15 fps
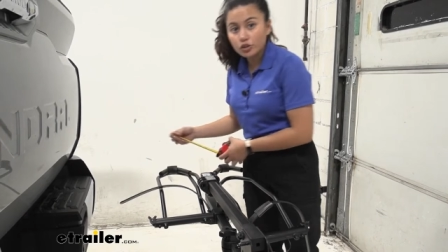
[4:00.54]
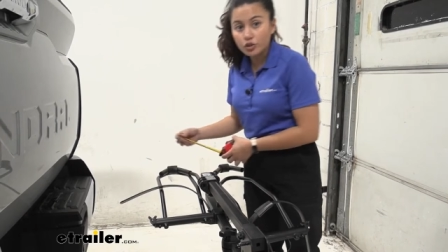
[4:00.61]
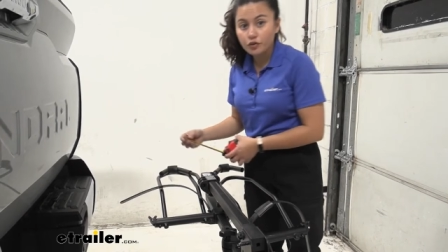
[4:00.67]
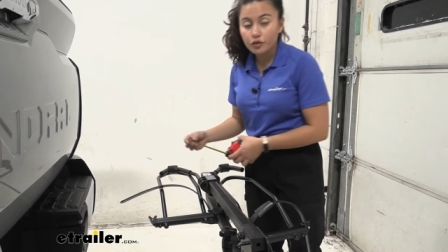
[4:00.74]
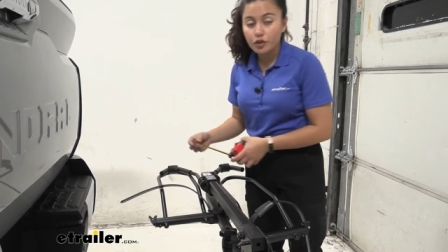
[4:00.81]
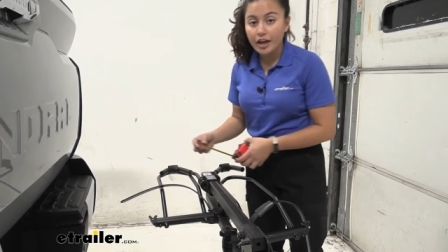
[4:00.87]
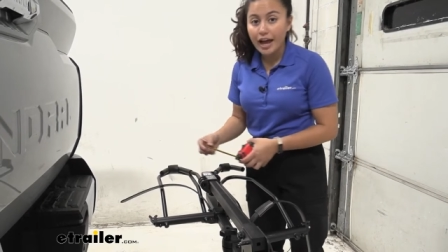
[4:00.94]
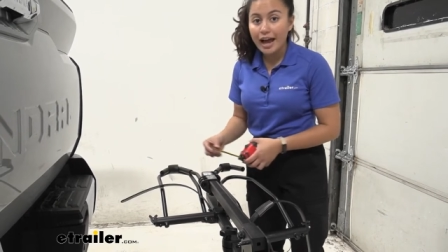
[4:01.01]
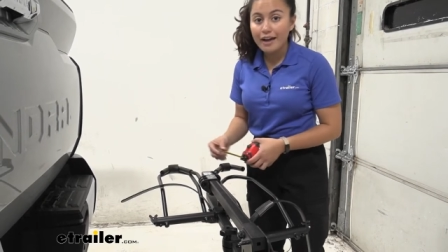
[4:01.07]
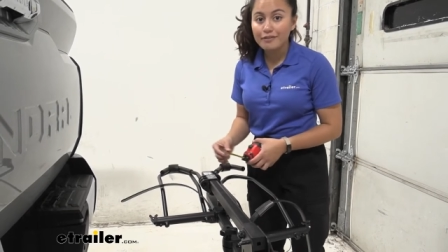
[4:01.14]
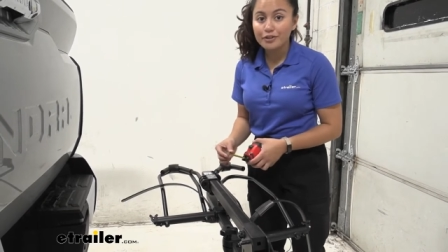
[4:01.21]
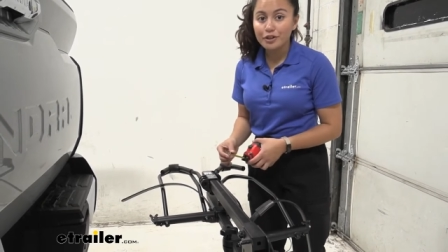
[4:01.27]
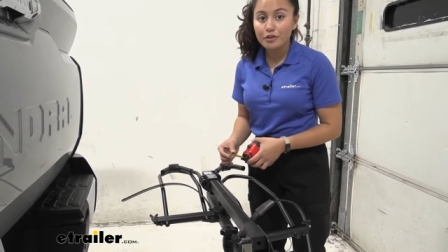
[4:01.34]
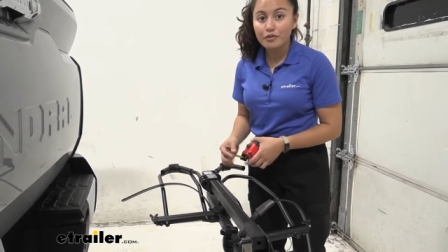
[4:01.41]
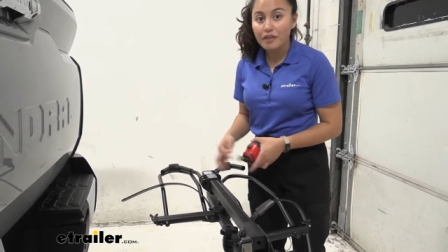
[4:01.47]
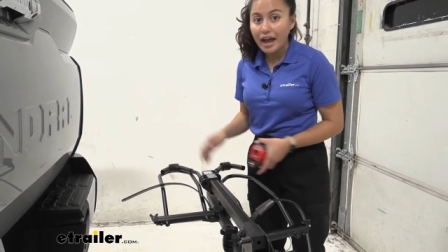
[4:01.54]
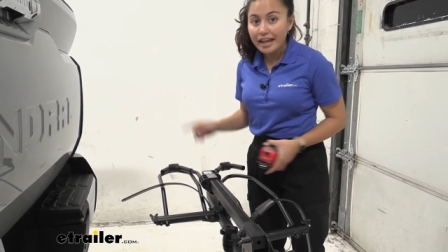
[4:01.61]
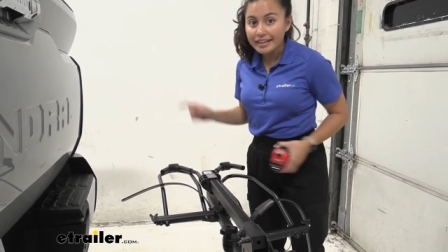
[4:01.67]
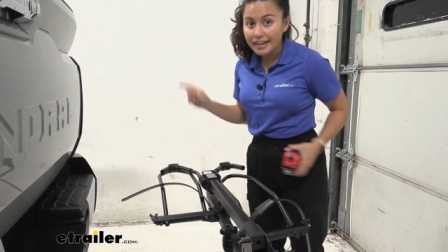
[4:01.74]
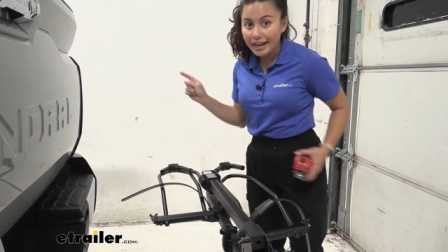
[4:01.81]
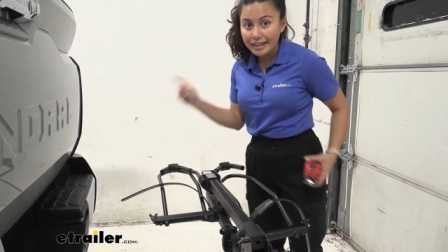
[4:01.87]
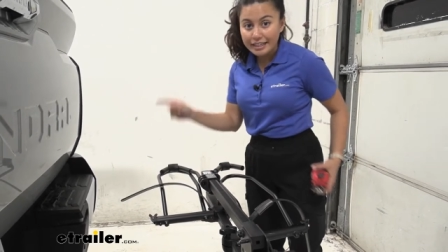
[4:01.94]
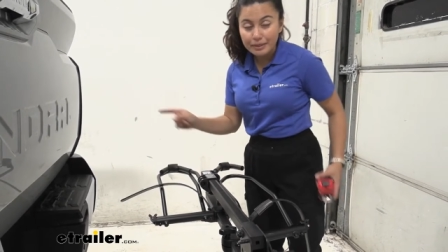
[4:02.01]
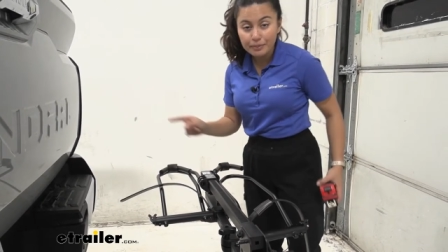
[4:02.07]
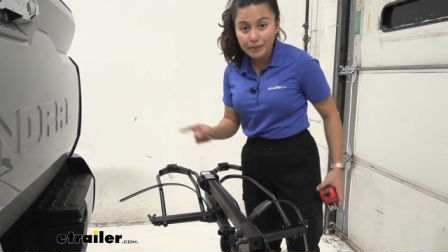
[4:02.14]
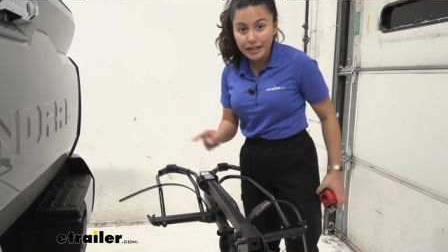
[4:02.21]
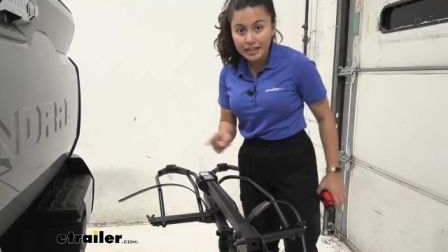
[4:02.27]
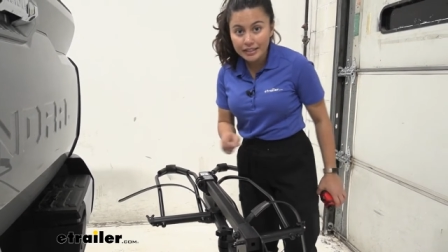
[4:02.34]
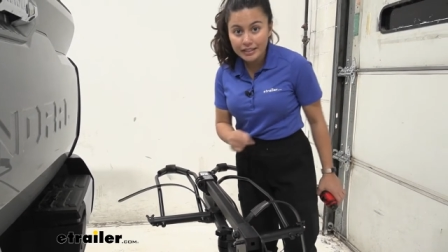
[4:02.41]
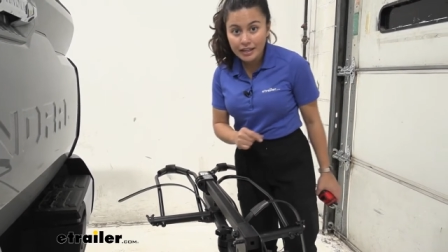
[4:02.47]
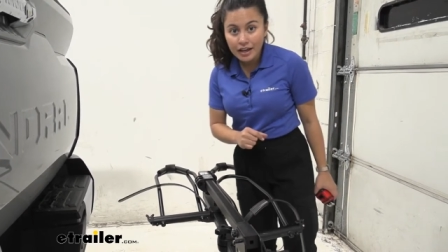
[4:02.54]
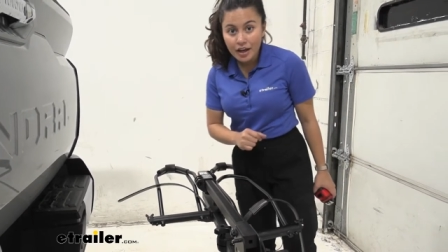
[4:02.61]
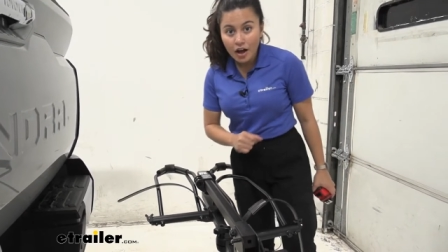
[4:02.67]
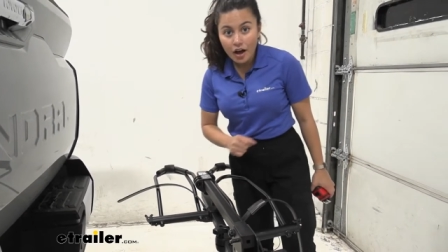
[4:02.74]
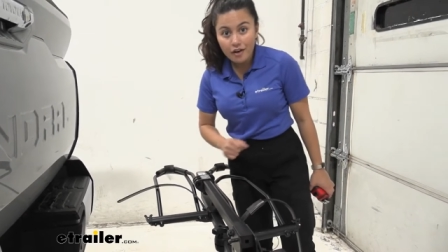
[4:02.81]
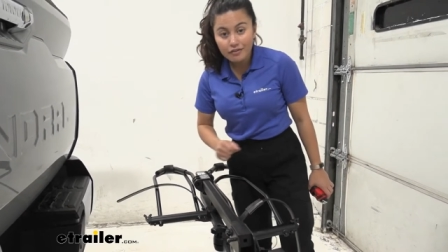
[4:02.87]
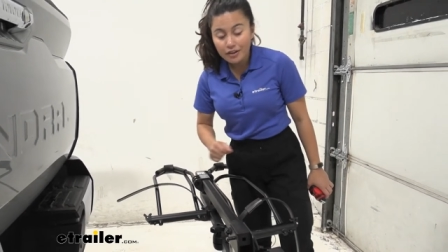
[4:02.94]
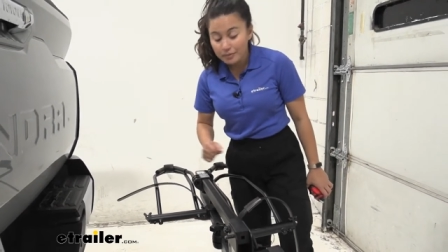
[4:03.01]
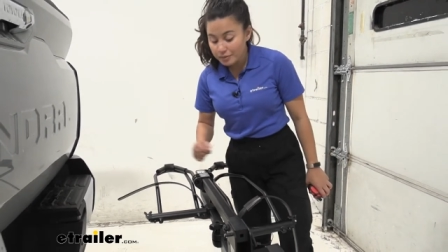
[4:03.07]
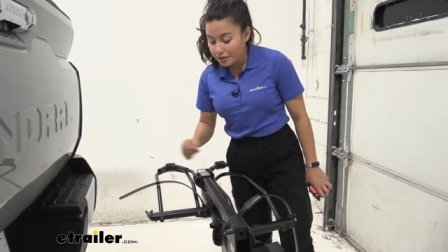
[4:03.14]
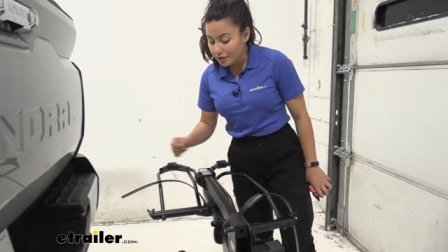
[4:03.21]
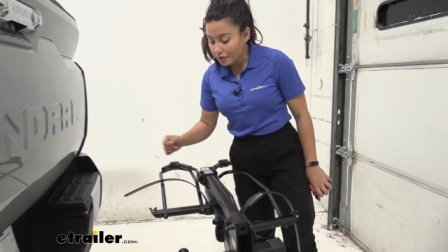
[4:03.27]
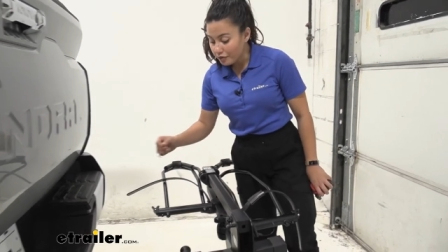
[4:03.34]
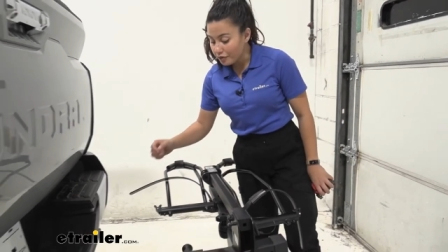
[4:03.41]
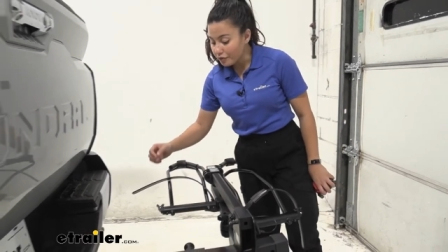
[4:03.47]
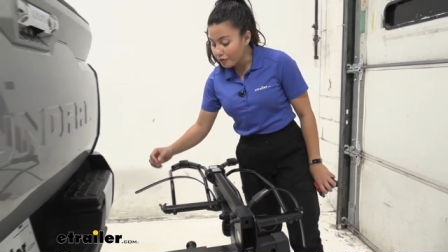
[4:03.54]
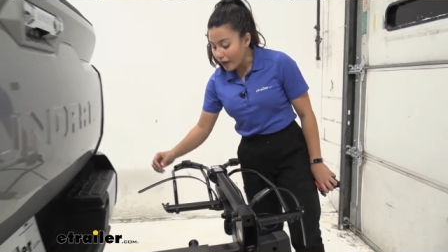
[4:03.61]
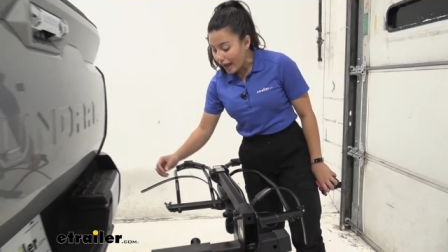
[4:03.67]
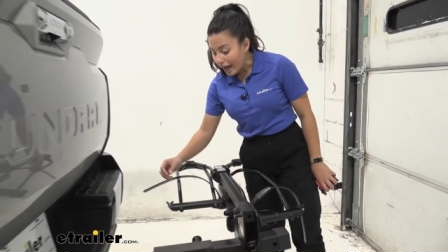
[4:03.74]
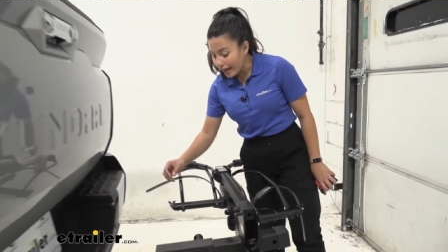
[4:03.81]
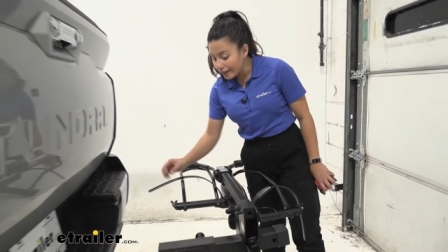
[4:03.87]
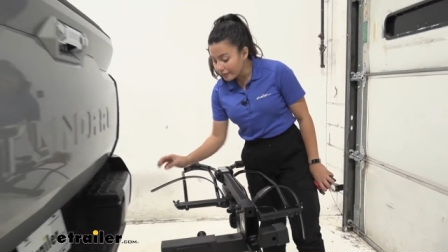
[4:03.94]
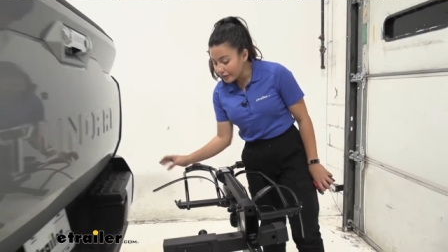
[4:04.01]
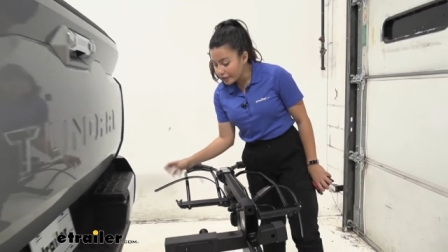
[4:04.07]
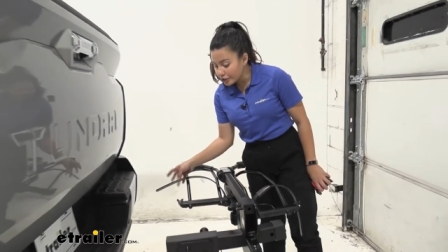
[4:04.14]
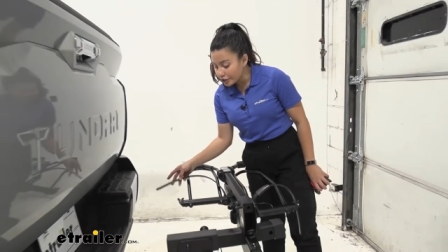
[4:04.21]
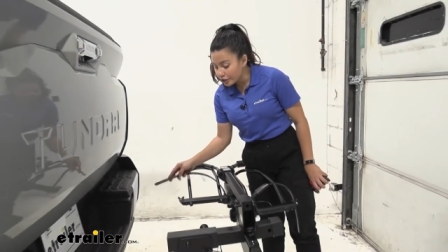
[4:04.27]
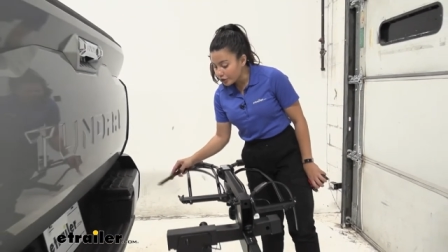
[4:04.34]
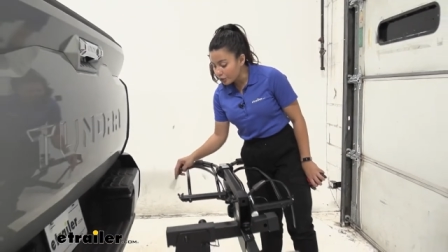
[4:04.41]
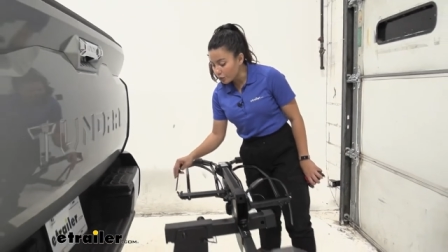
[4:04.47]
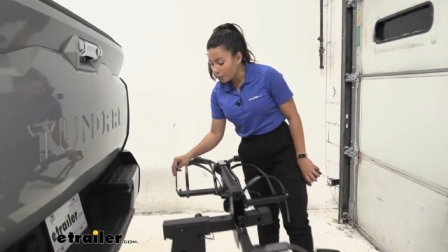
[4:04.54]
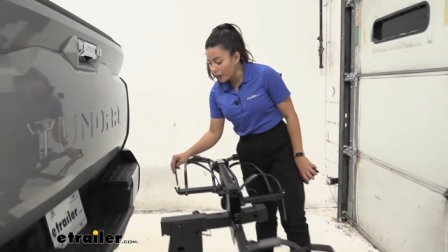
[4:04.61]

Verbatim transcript: So if you have your fat tire bikes of up to five inches